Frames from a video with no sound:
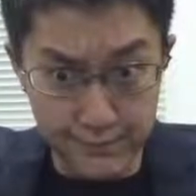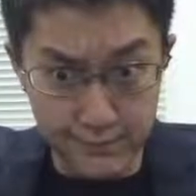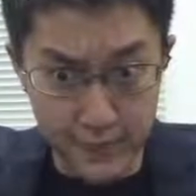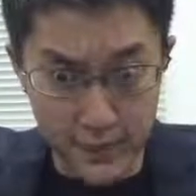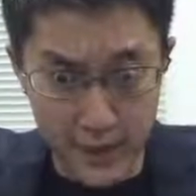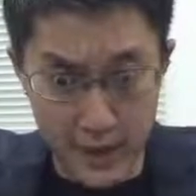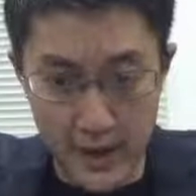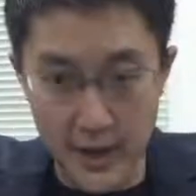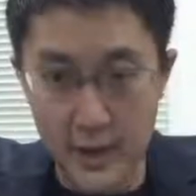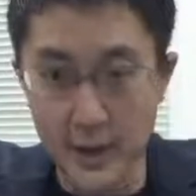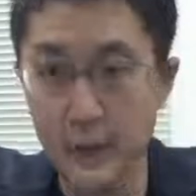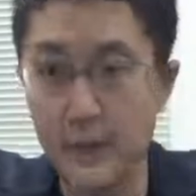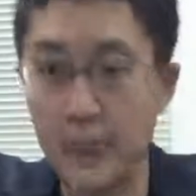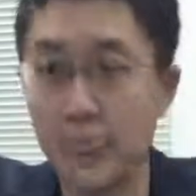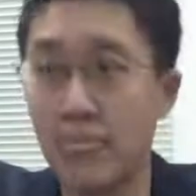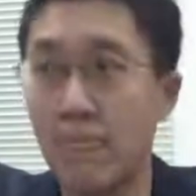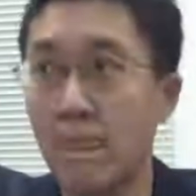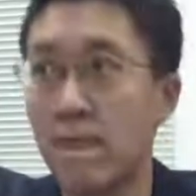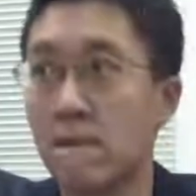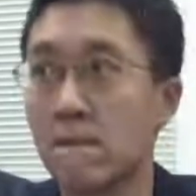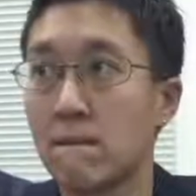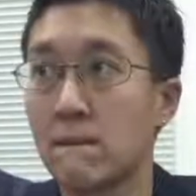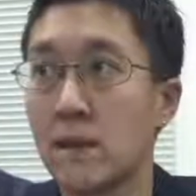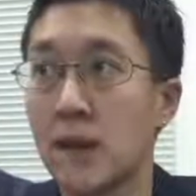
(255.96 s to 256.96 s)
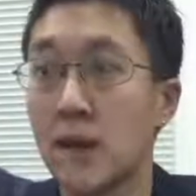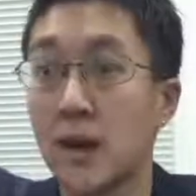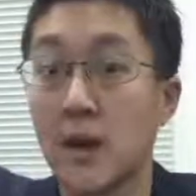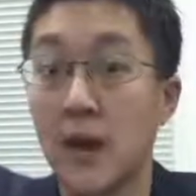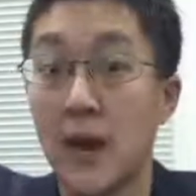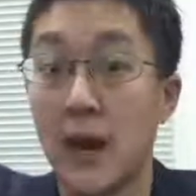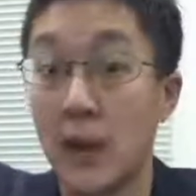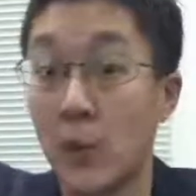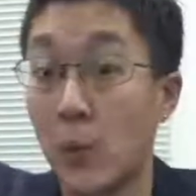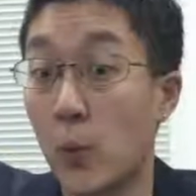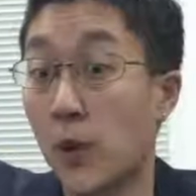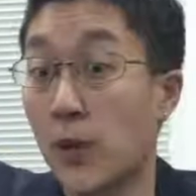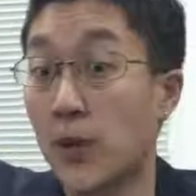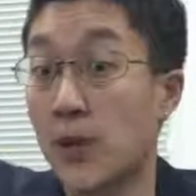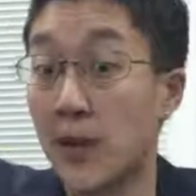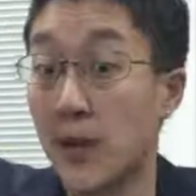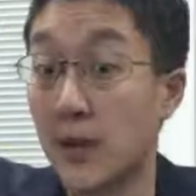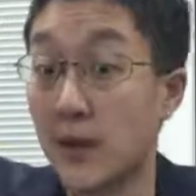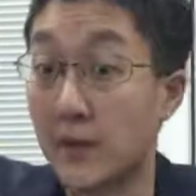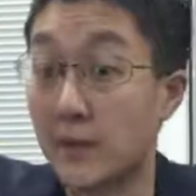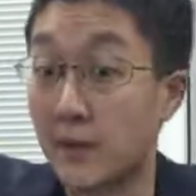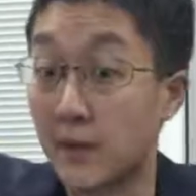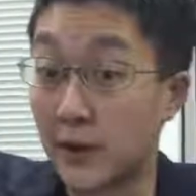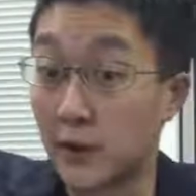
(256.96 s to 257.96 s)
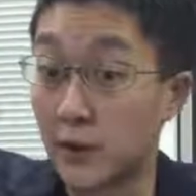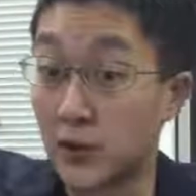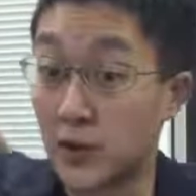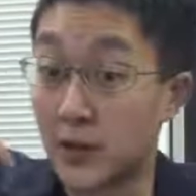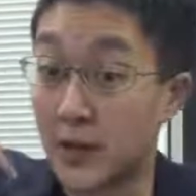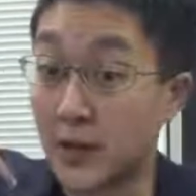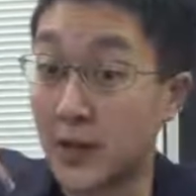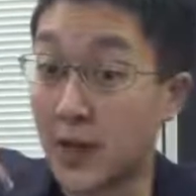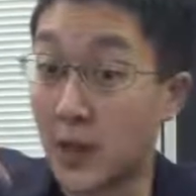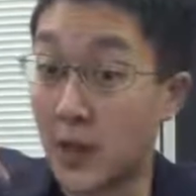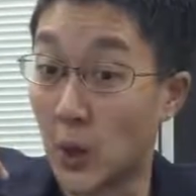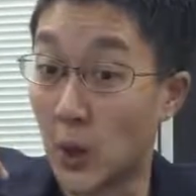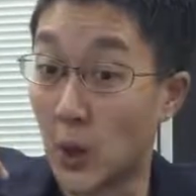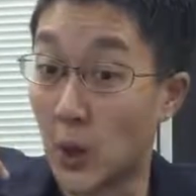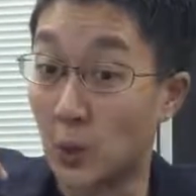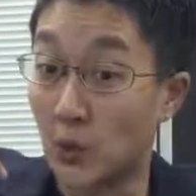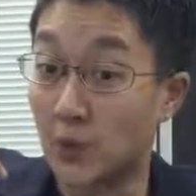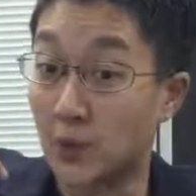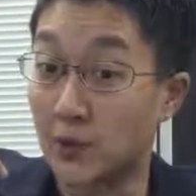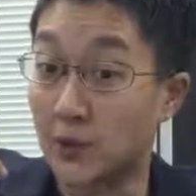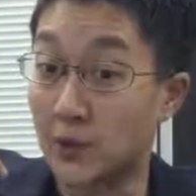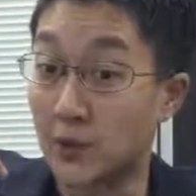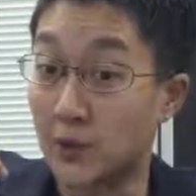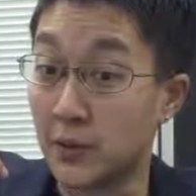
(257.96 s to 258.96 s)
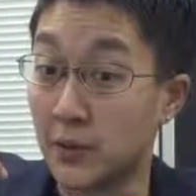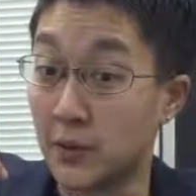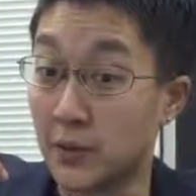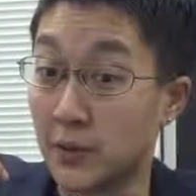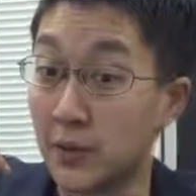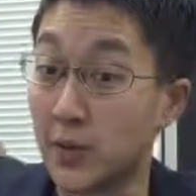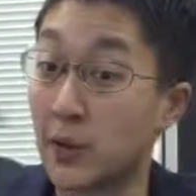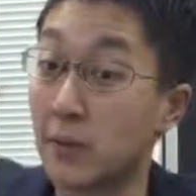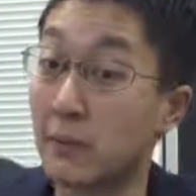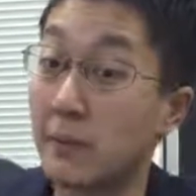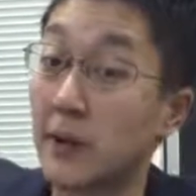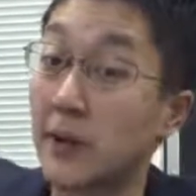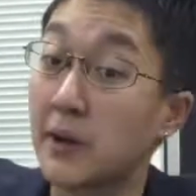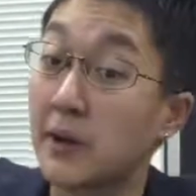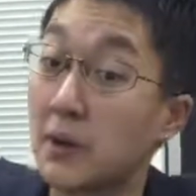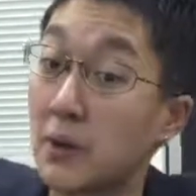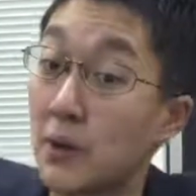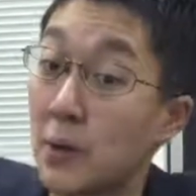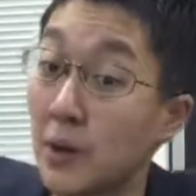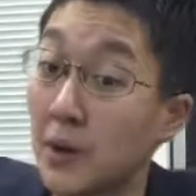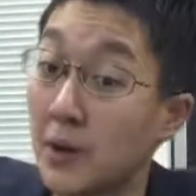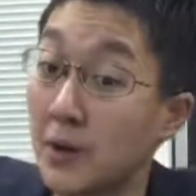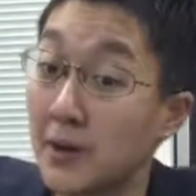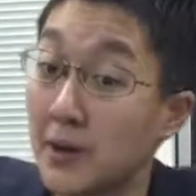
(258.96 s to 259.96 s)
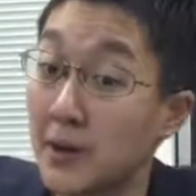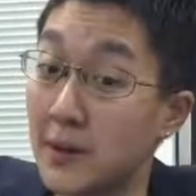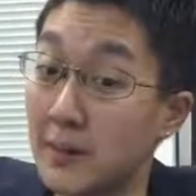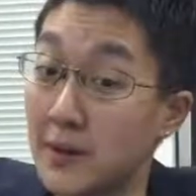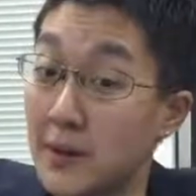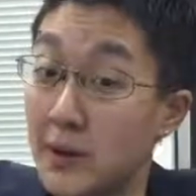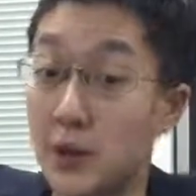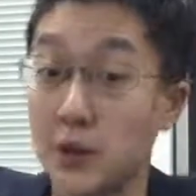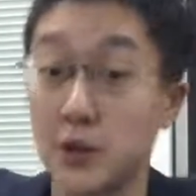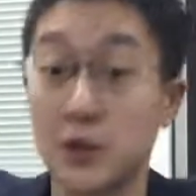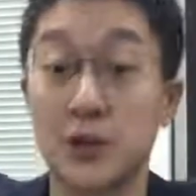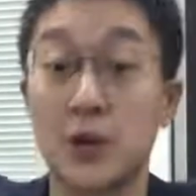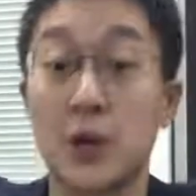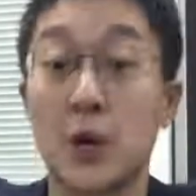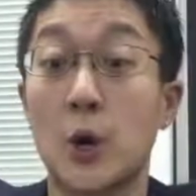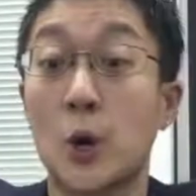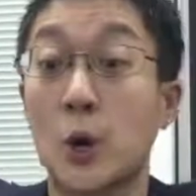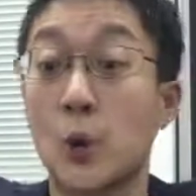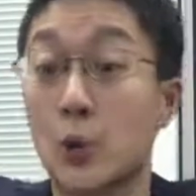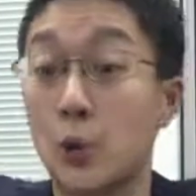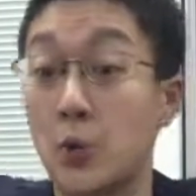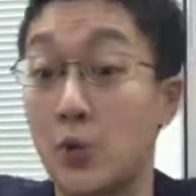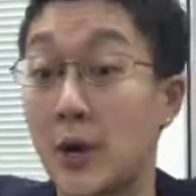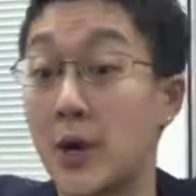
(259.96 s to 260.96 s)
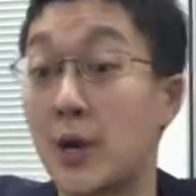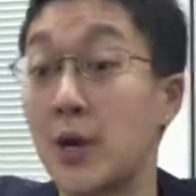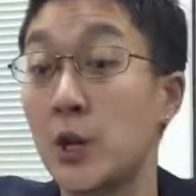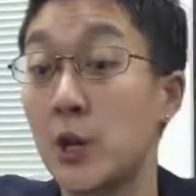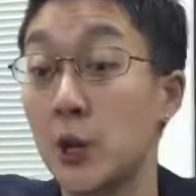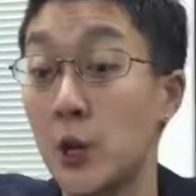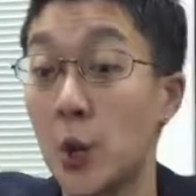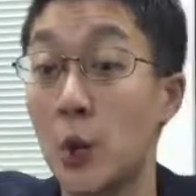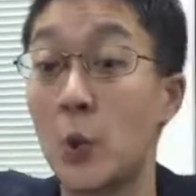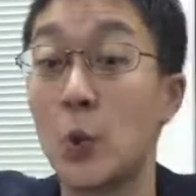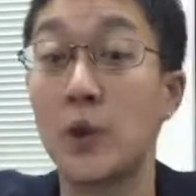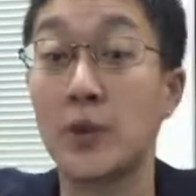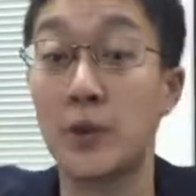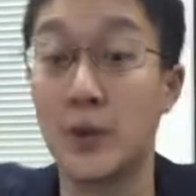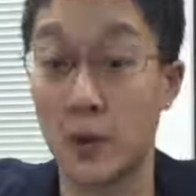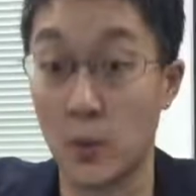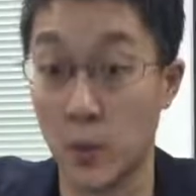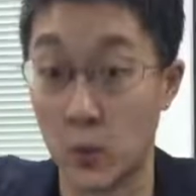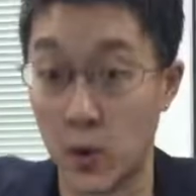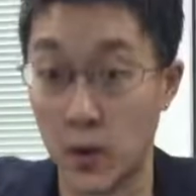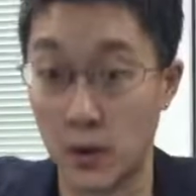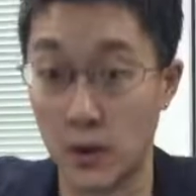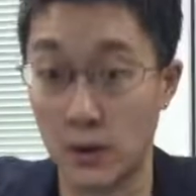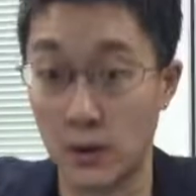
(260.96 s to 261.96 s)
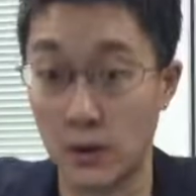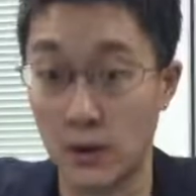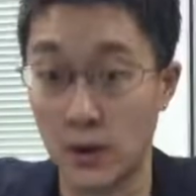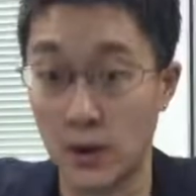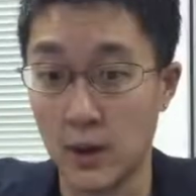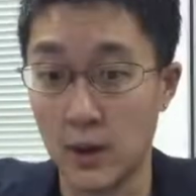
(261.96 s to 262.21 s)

okay? And when they eventually get hold of you, they're better quality because they already know what they want.